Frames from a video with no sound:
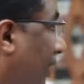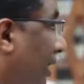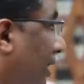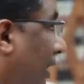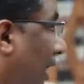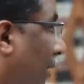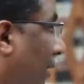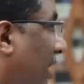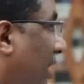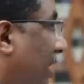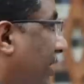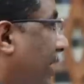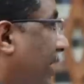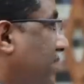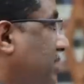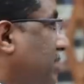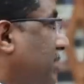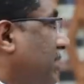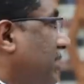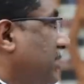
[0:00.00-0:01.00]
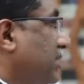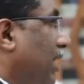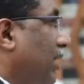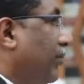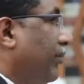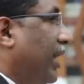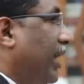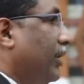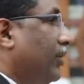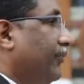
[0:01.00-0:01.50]
Amal Raj,
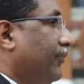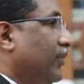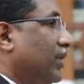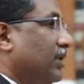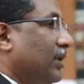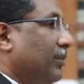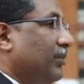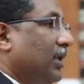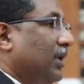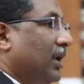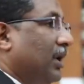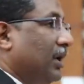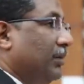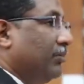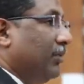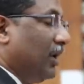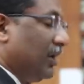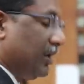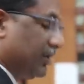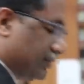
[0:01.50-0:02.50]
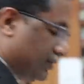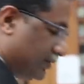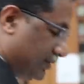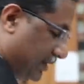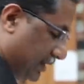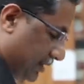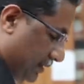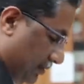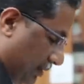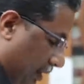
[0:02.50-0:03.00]
Chairman of the Tamil Nadu Bar
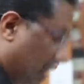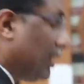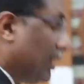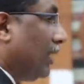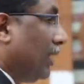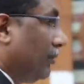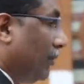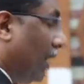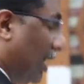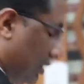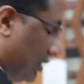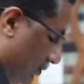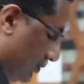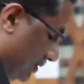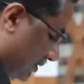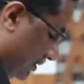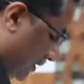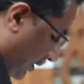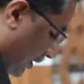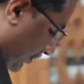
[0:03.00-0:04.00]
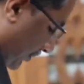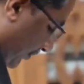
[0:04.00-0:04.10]
Association, Bar Council,